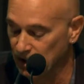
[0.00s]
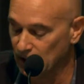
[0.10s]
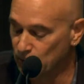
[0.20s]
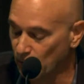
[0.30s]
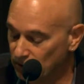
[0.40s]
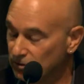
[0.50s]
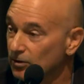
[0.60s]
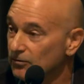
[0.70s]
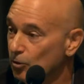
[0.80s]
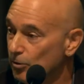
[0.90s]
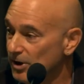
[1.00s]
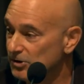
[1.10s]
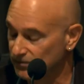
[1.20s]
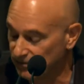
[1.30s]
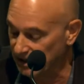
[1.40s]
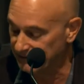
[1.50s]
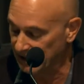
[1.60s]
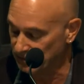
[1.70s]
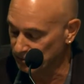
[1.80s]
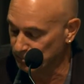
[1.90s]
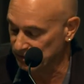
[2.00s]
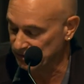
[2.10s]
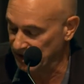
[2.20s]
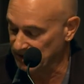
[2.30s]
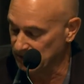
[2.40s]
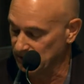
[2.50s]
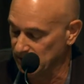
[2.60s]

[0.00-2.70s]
a growth of almost 500%,